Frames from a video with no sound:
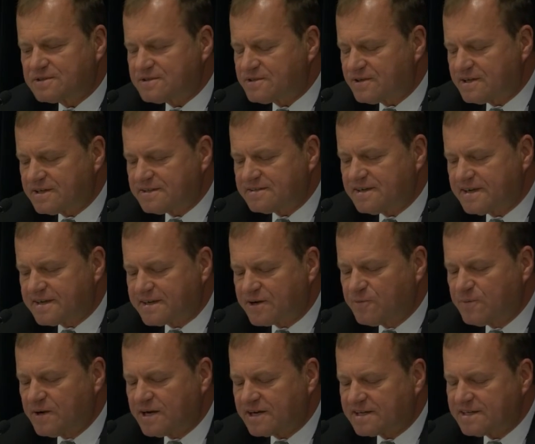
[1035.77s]
So I go
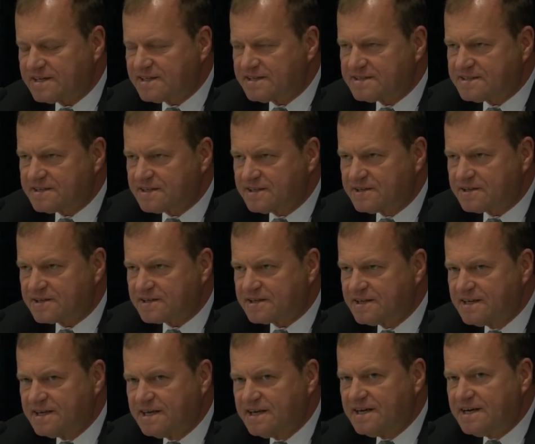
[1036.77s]
back in and say, look,
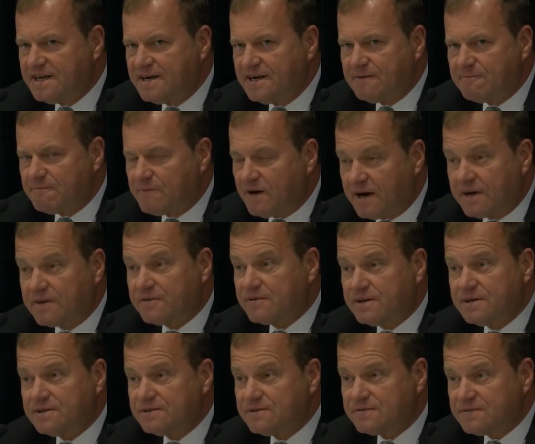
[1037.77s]
I don't
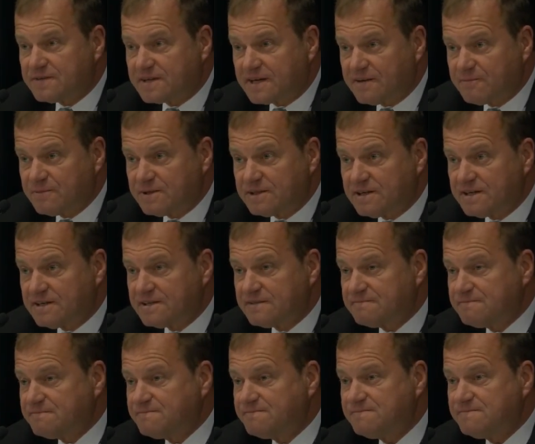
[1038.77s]
know if it can be
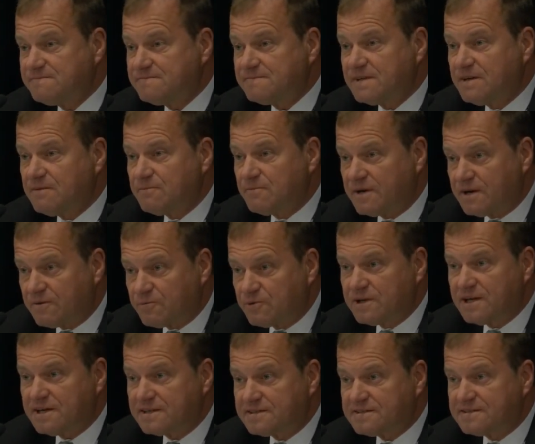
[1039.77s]
done, but I
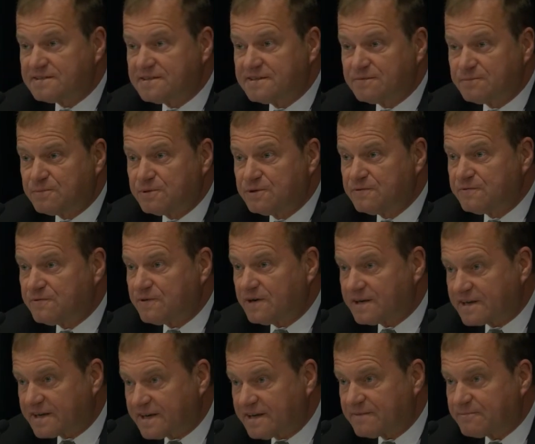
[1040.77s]
would like to see the proof why
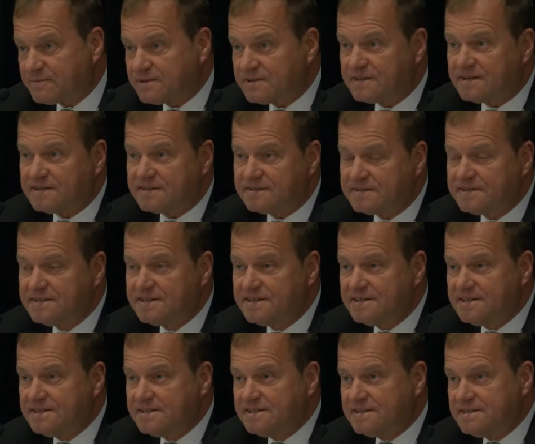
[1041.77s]
it can't be done.
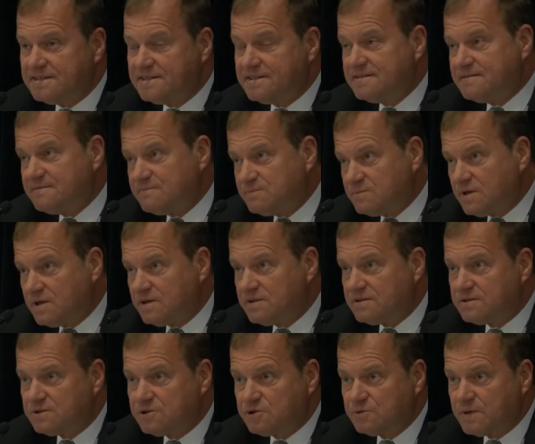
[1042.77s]

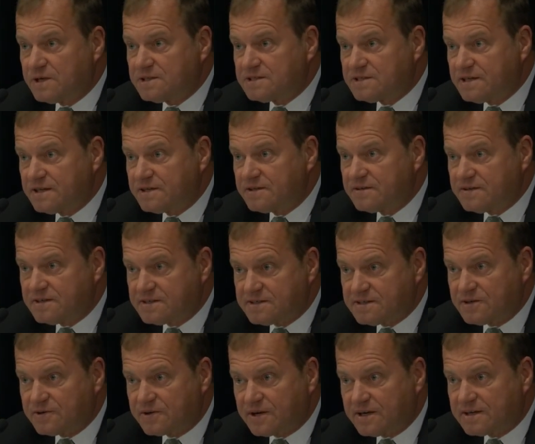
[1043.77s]
2 months later, they
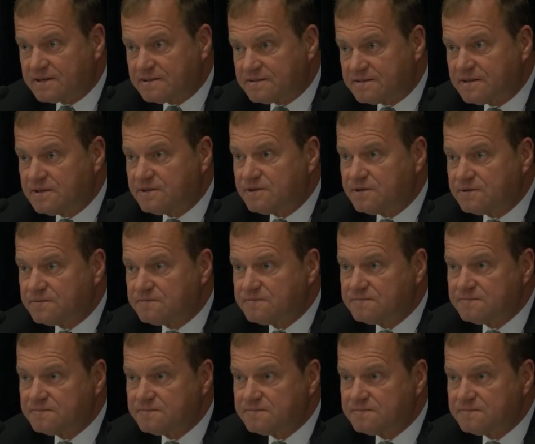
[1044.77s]
said, okay, continue.